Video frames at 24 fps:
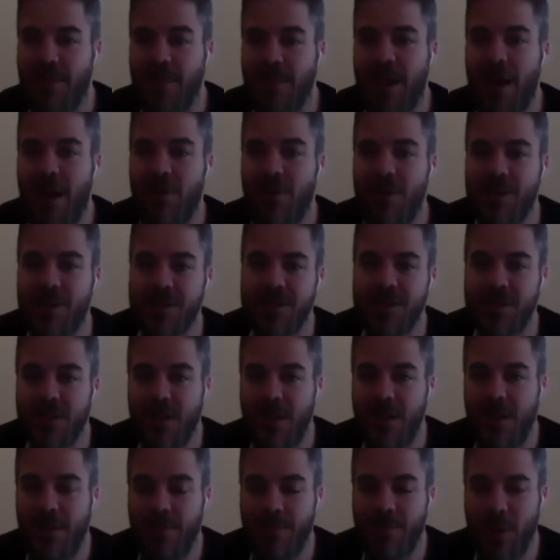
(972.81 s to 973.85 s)
Harris
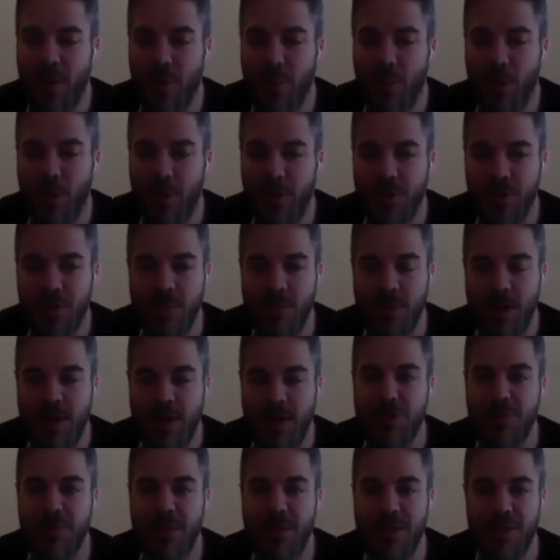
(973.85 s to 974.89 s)
approach, I'm glad
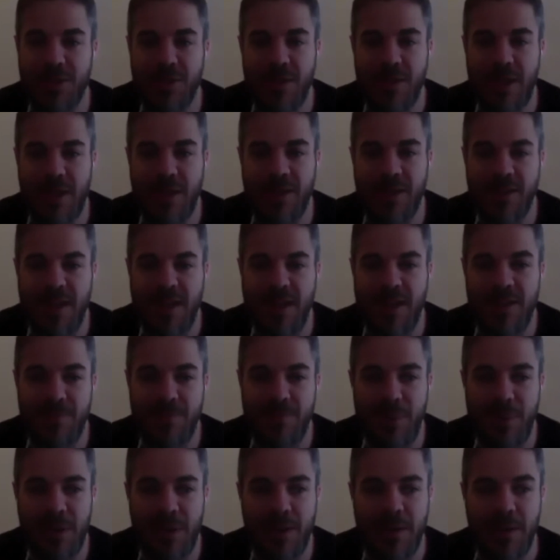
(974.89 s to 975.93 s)
you mentioned that, because that has
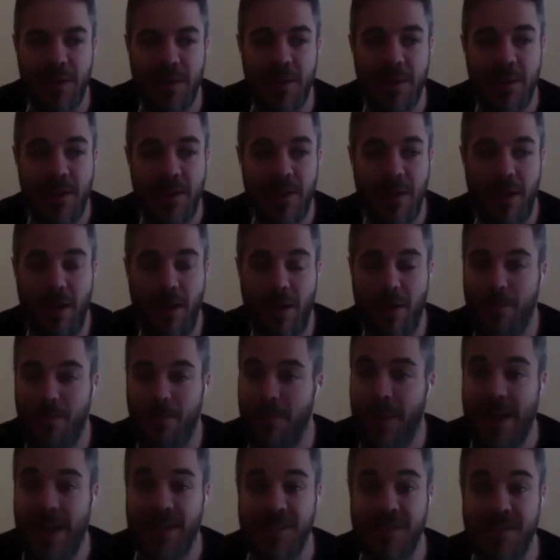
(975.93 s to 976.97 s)
been
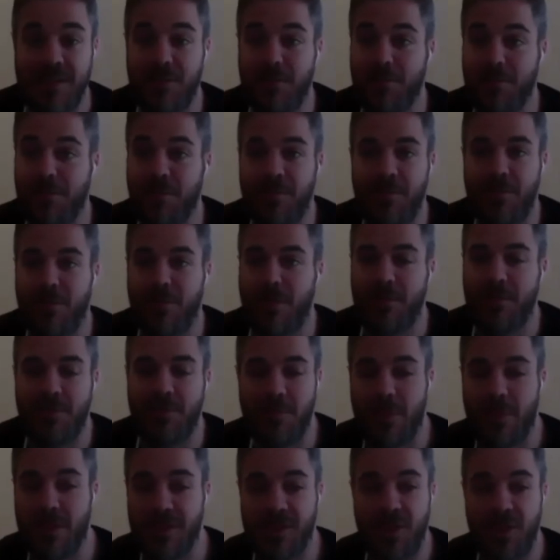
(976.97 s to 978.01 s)
massive for
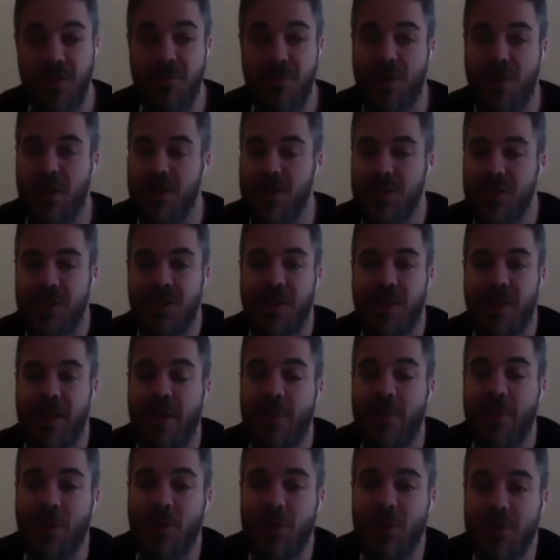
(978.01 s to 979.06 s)
myself. Last year, I came
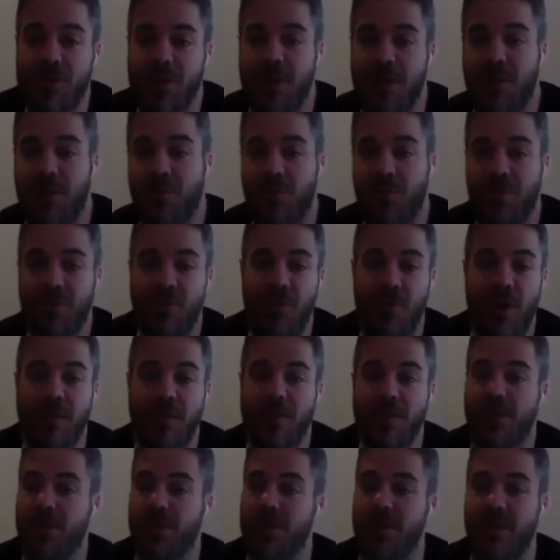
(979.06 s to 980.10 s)
across it through a friend,
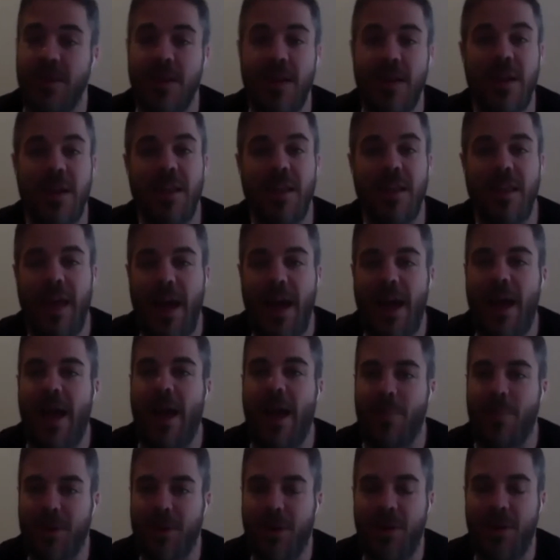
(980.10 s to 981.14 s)
and that
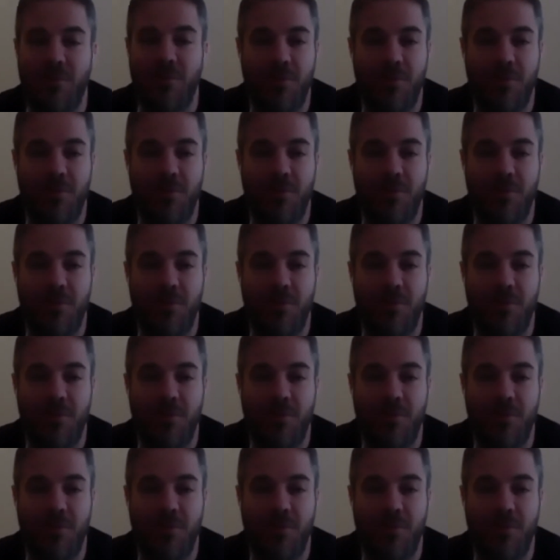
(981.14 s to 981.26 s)
app, I